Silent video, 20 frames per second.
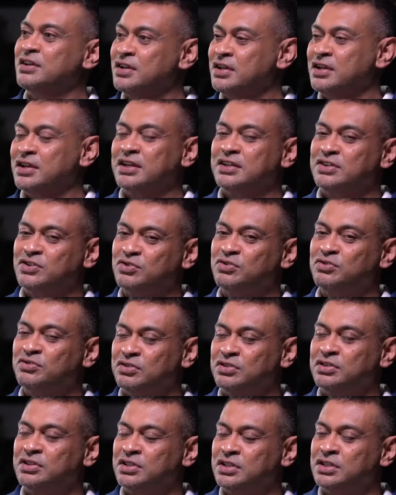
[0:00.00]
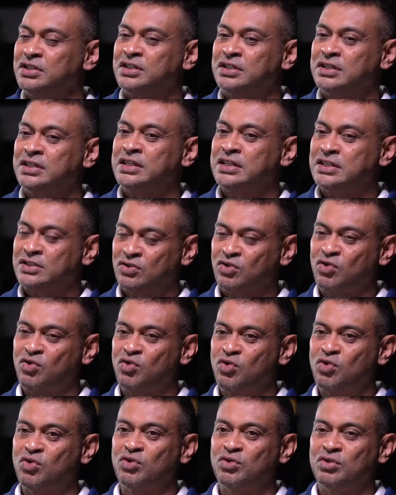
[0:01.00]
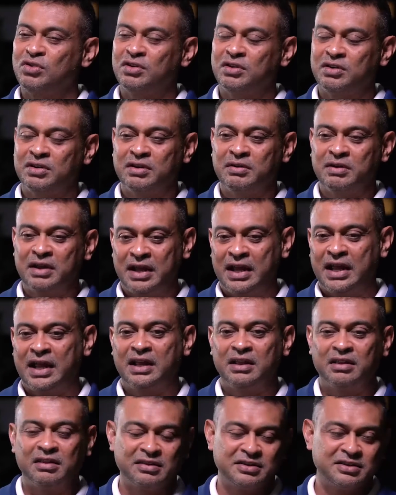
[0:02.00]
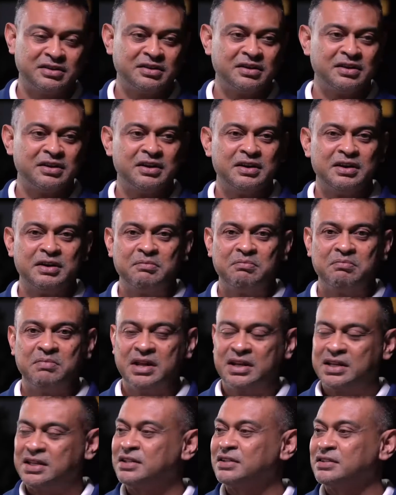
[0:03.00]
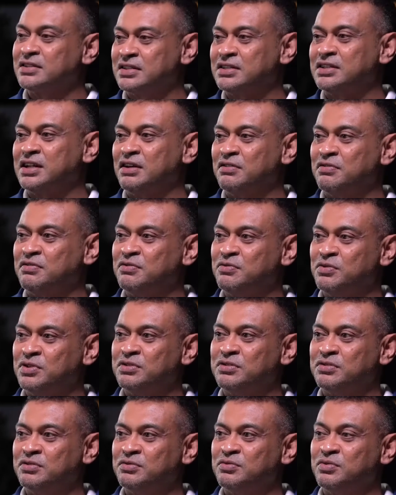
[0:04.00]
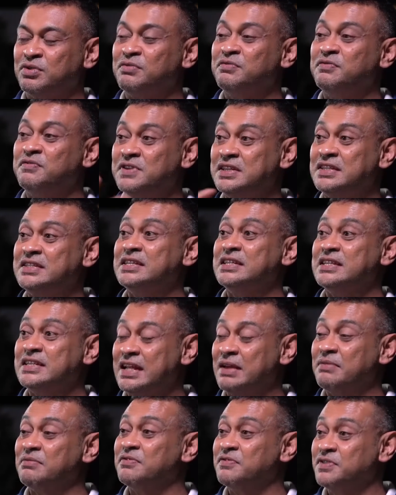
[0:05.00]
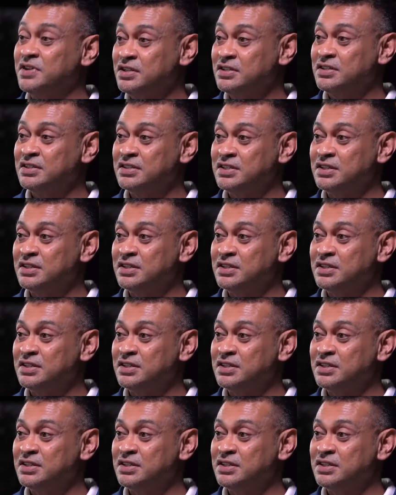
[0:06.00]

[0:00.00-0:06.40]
So this whole health medical staff would visit them first